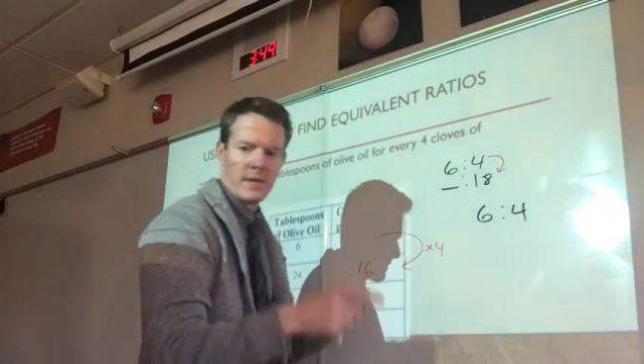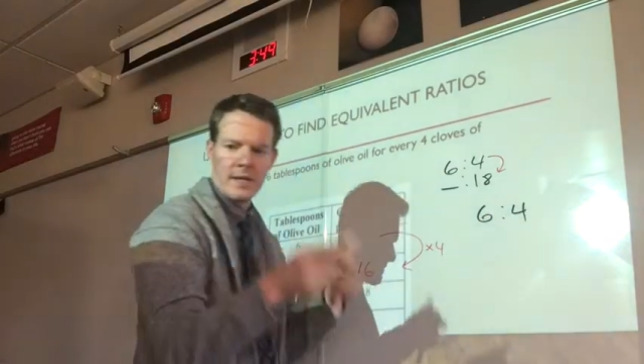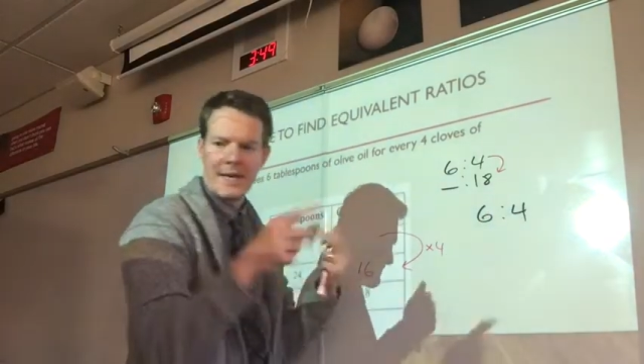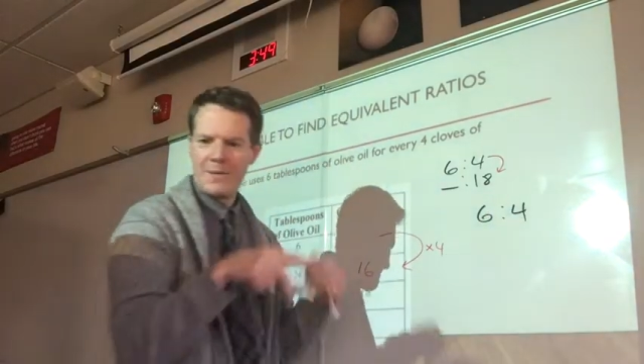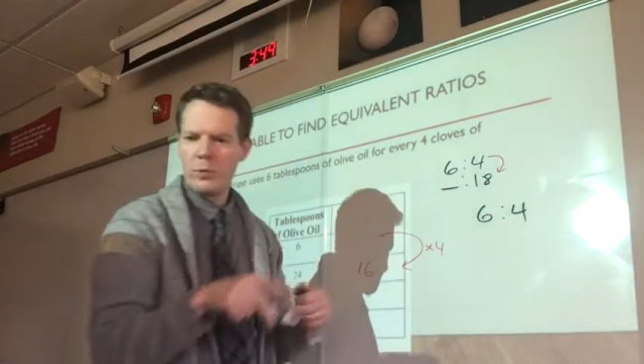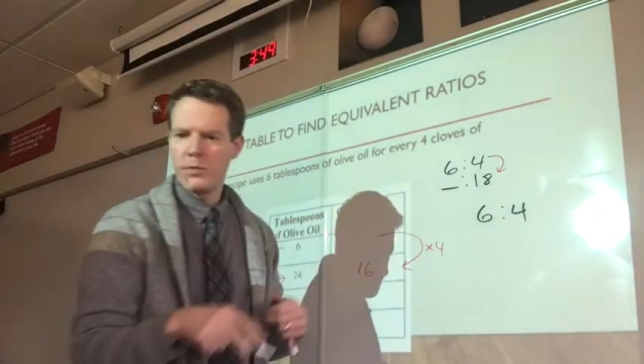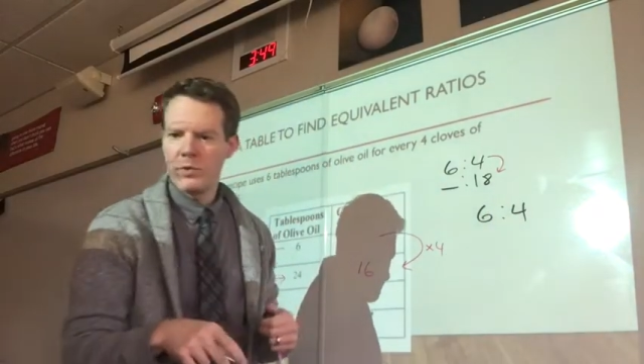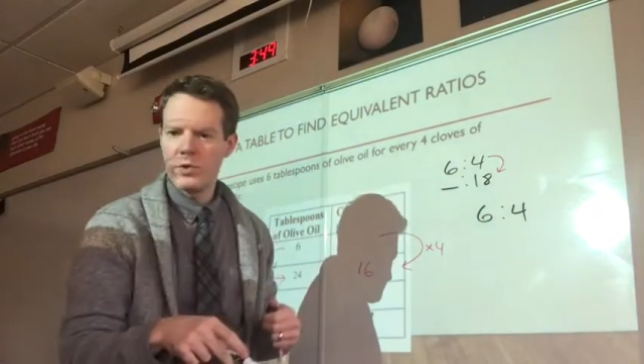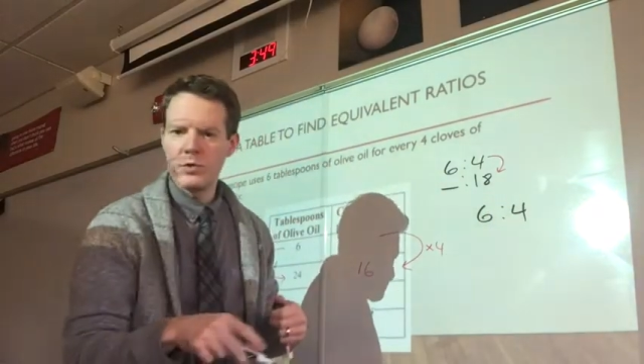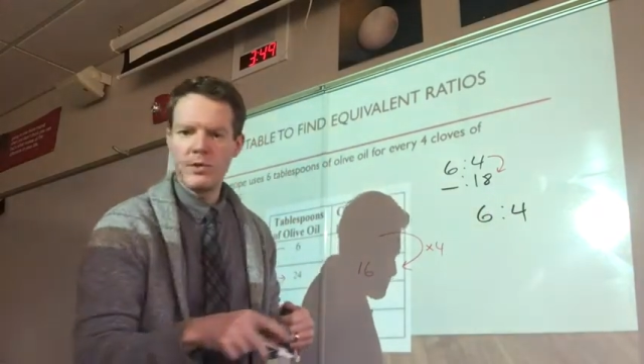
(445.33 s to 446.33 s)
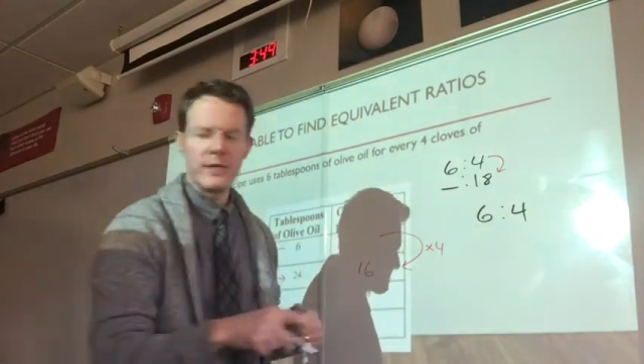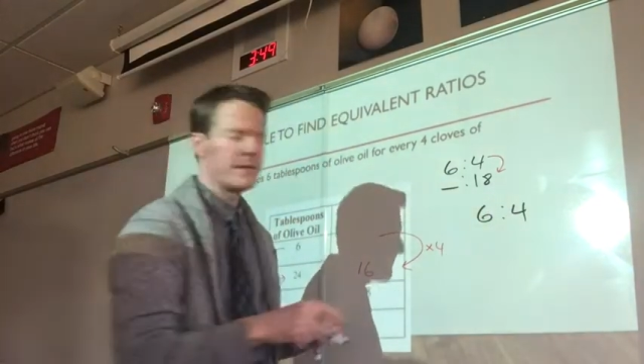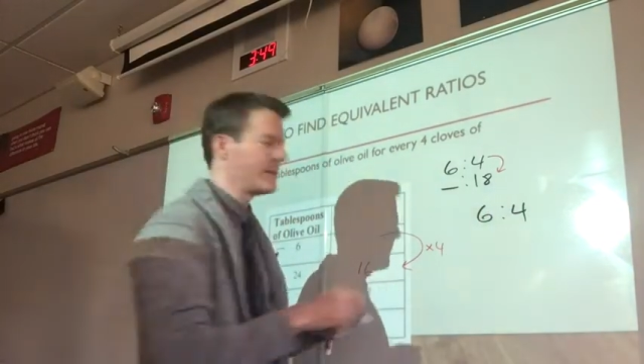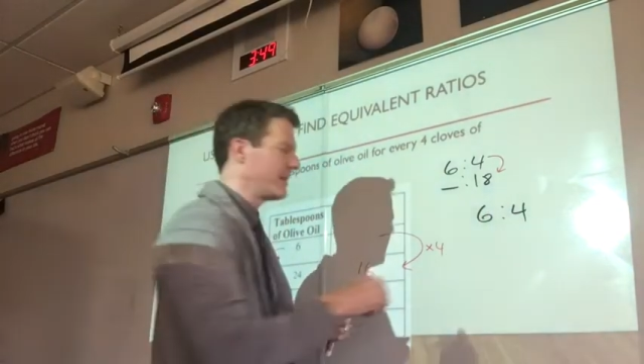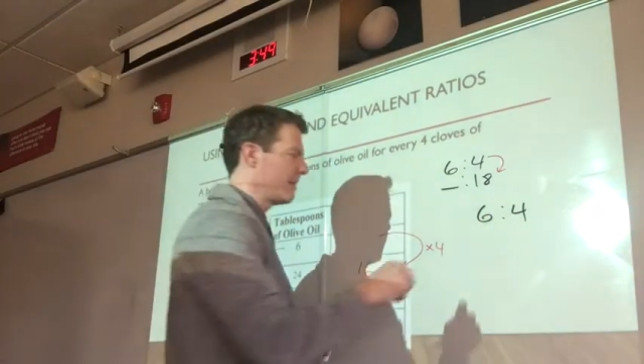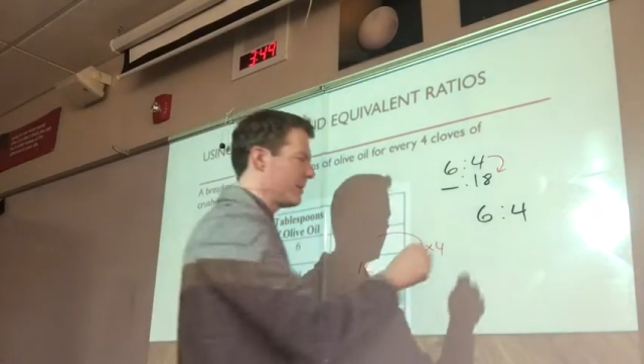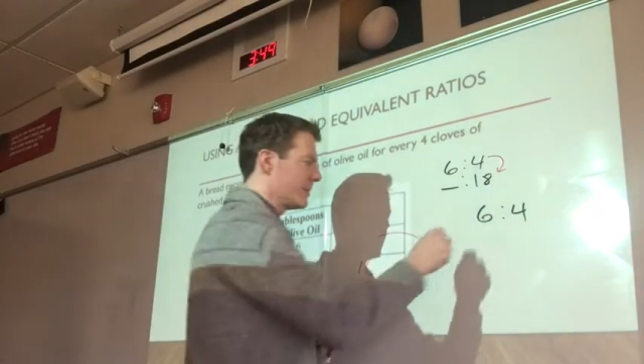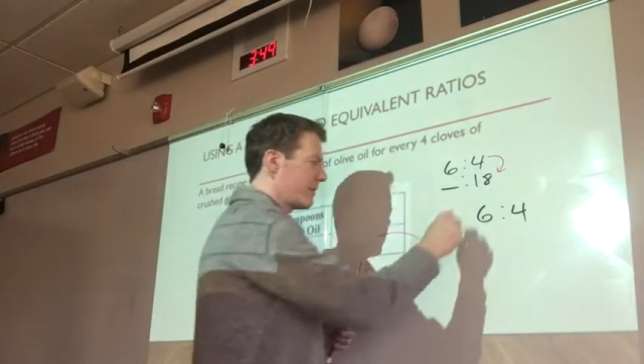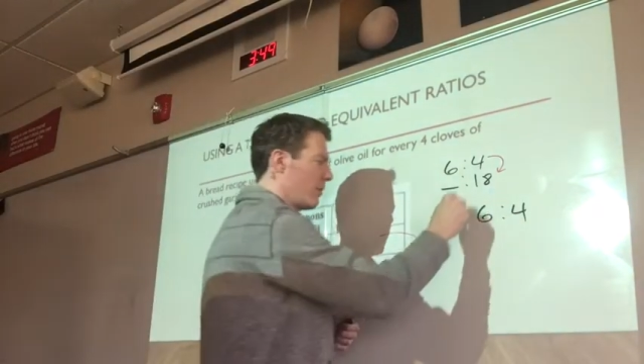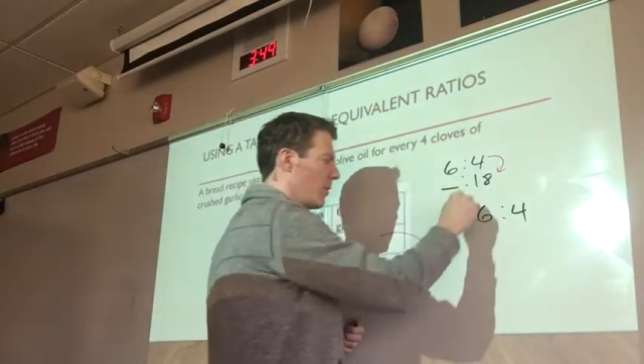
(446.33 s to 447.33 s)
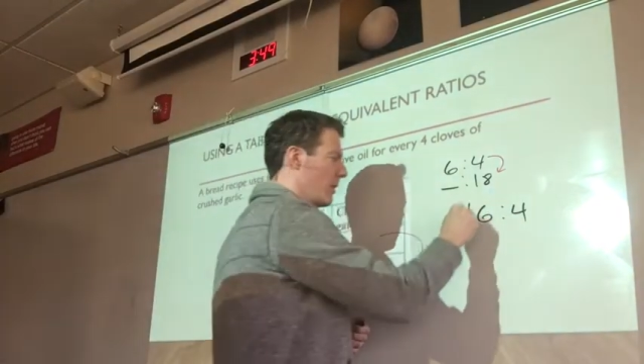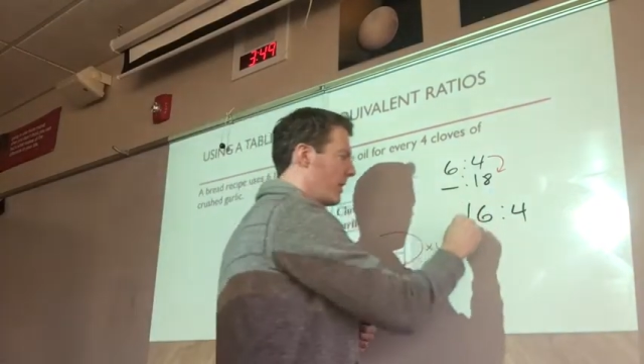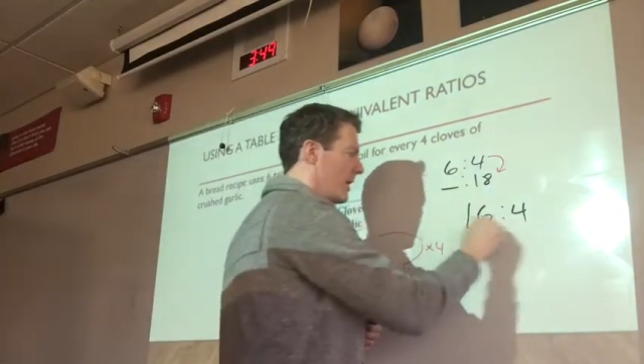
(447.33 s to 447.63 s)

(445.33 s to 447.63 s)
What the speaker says: Can we reduce it to simplest form?